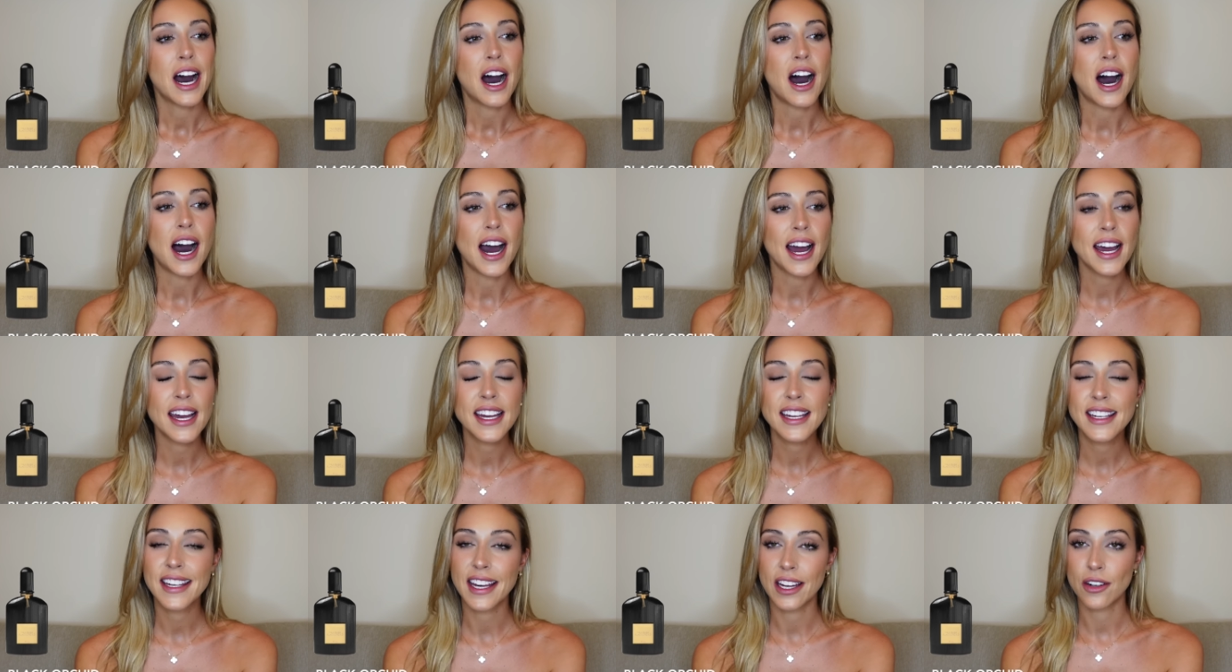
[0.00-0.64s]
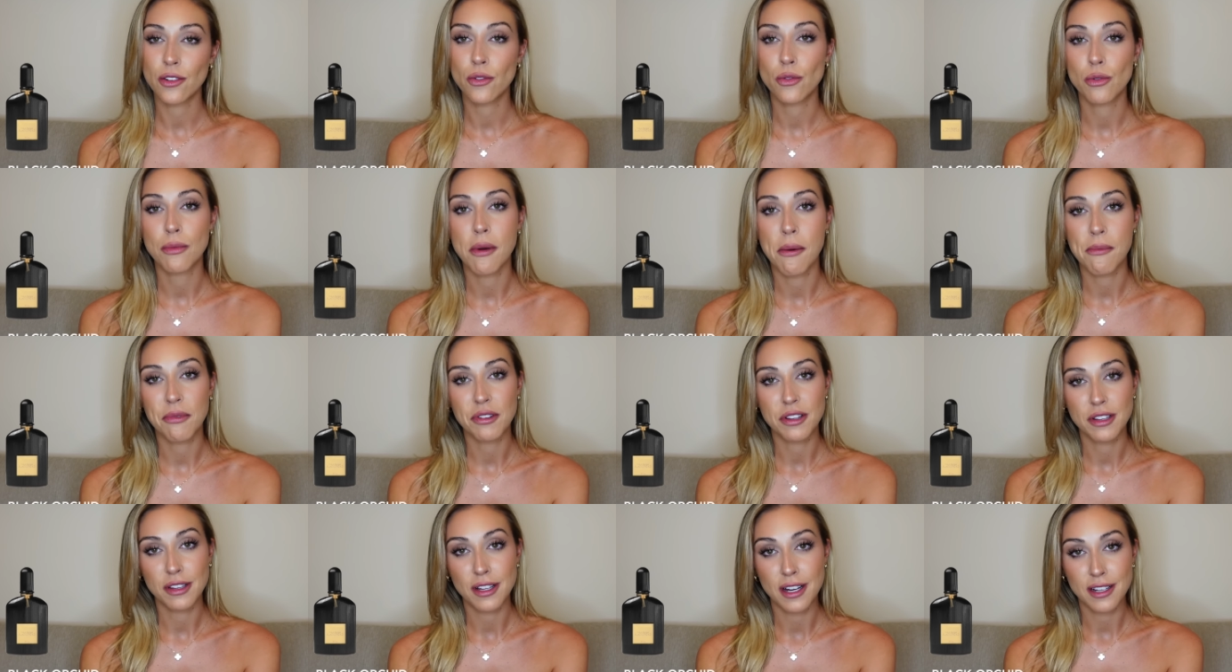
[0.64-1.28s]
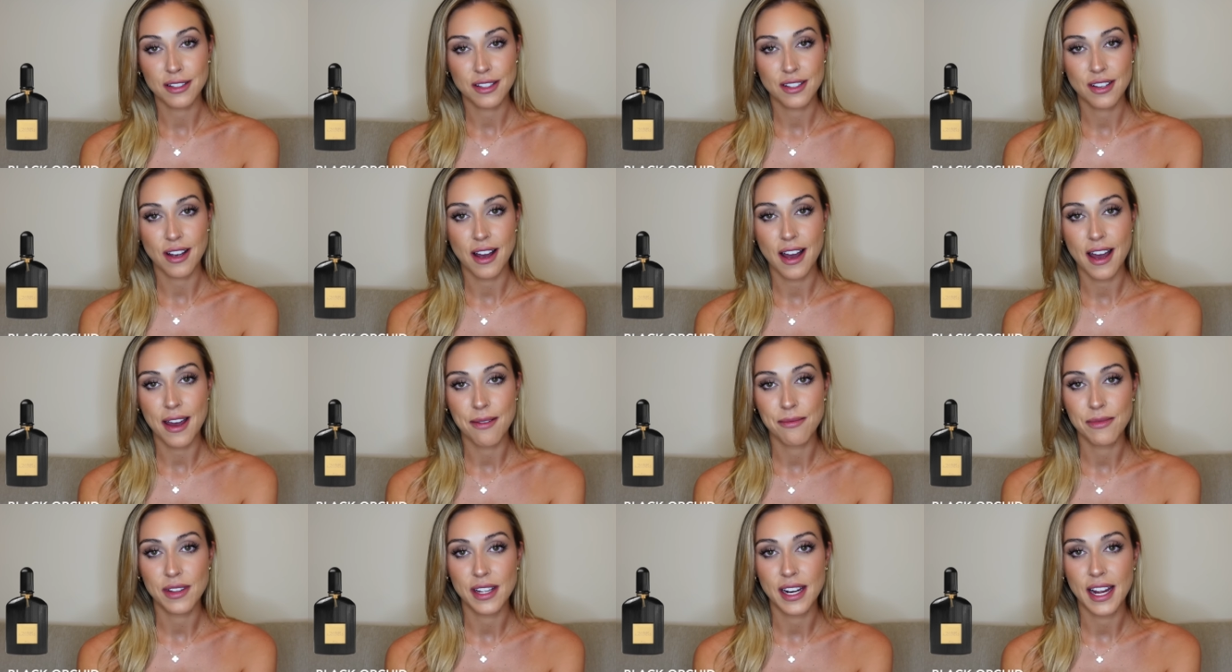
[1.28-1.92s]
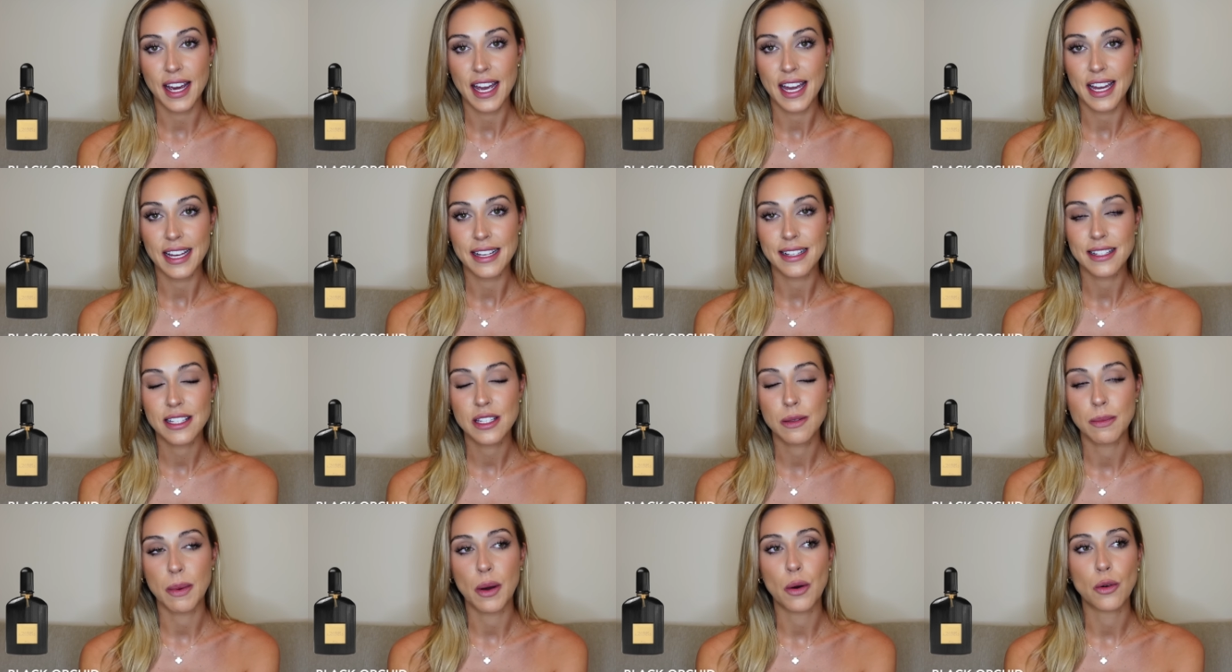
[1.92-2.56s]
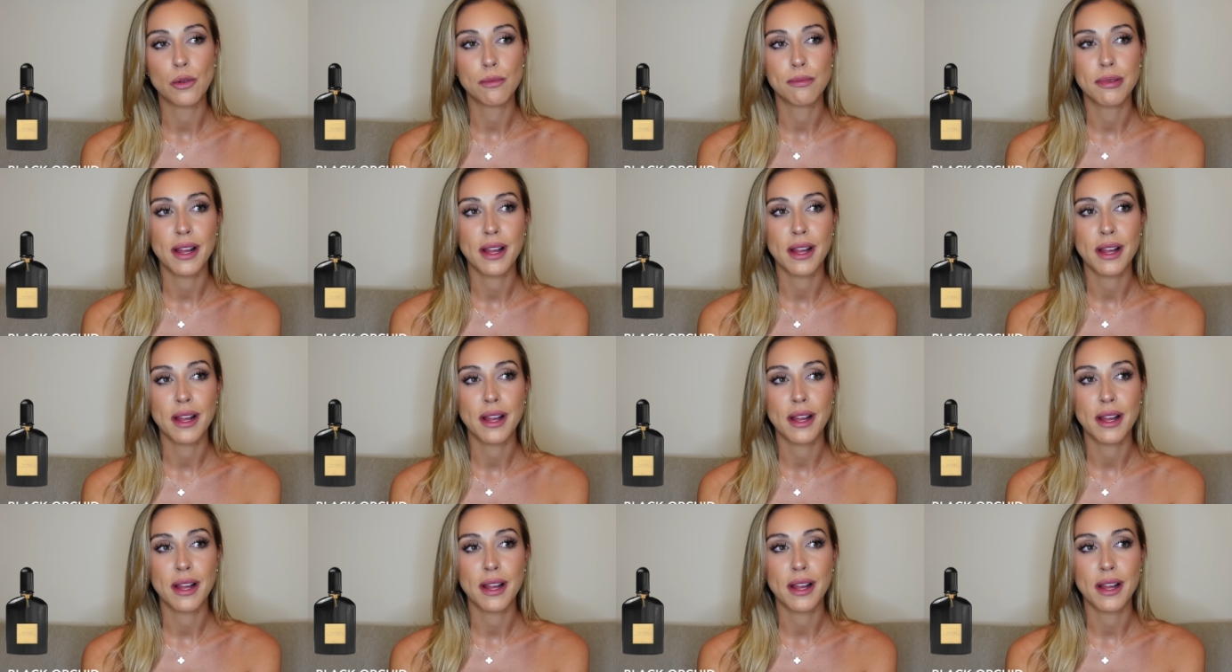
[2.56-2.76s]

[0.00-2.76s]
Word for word: I cannot remember the last time that I smelled